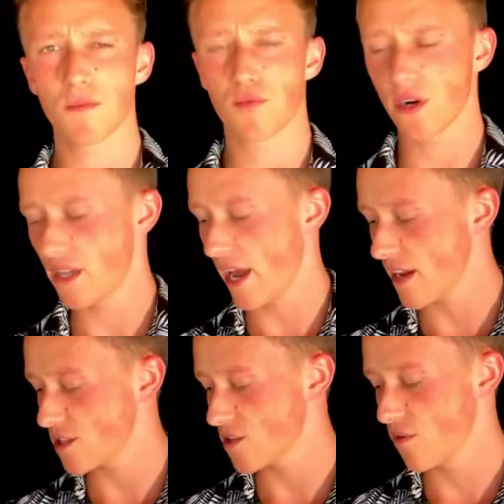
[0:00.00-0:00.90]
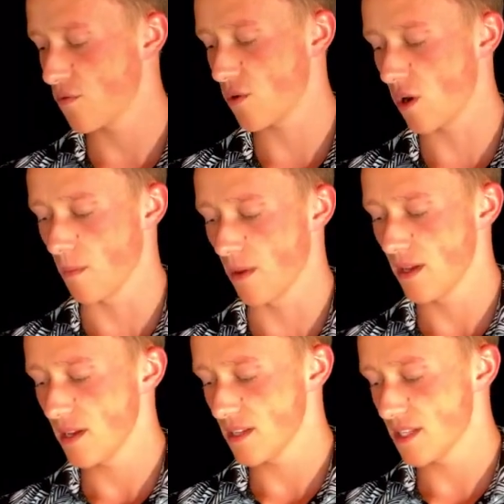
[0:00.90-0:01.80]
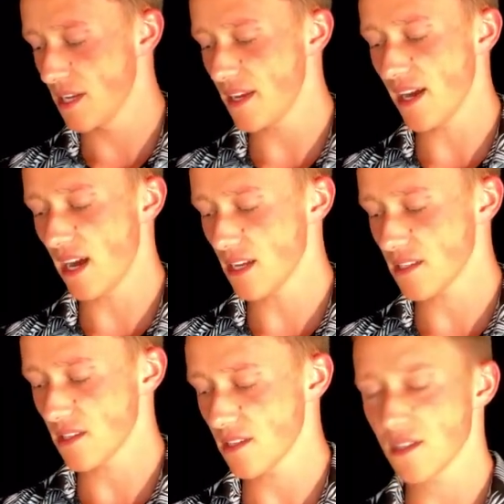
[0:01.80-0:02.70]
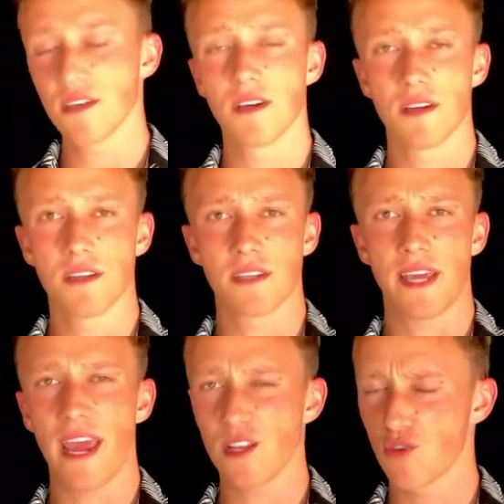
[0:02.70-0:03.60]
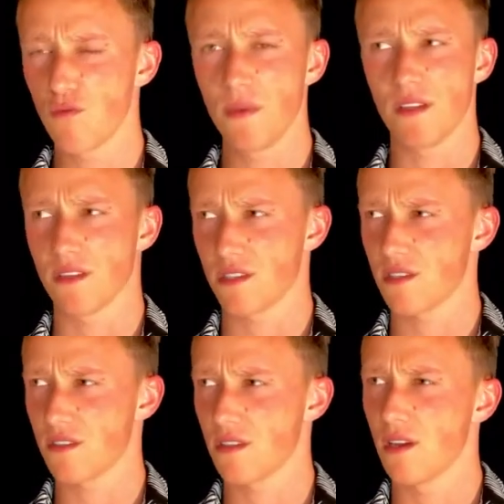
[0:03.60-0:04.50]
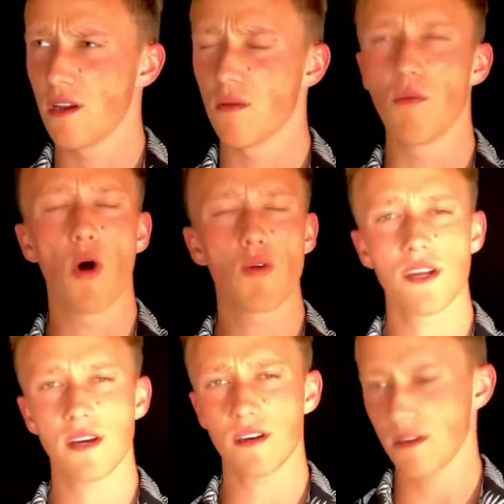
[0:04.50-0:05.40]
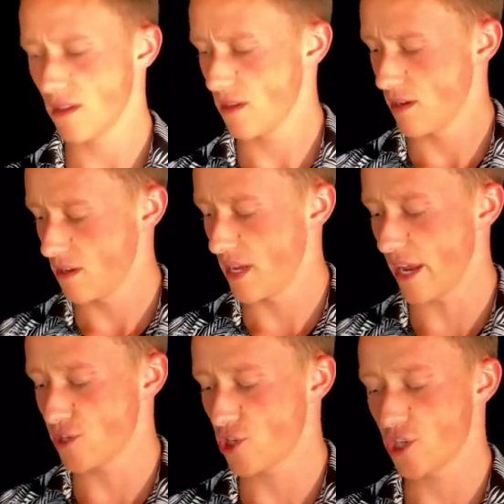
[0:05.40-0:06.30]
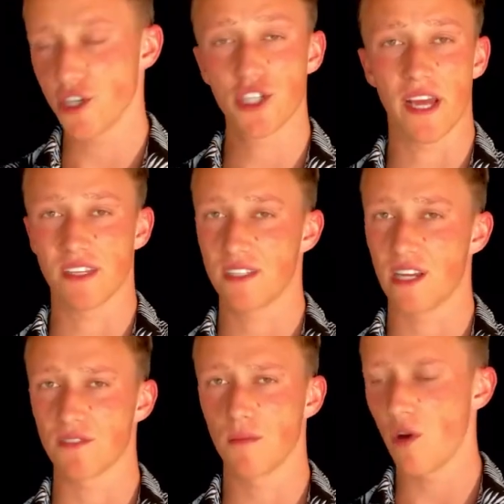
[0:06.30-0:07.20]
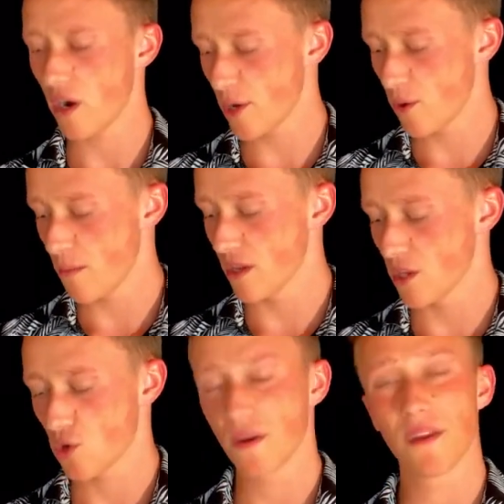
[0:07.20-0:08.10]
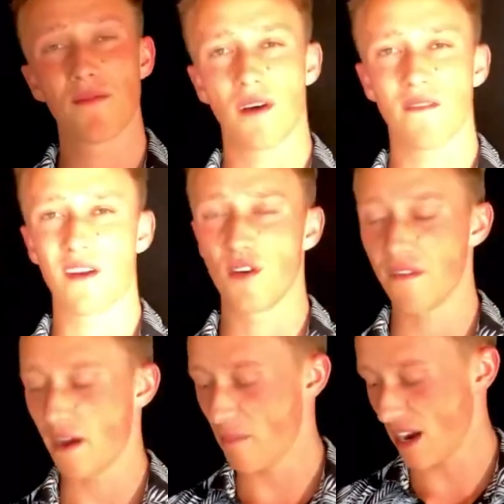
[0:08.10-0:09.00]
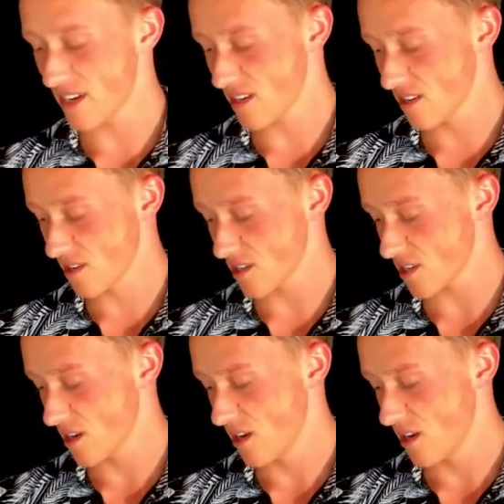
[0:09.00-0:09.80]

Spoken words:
it protects you from acidic gases. The K2 means ammonia, the Hg stands for mercury, P3 for very fine particles.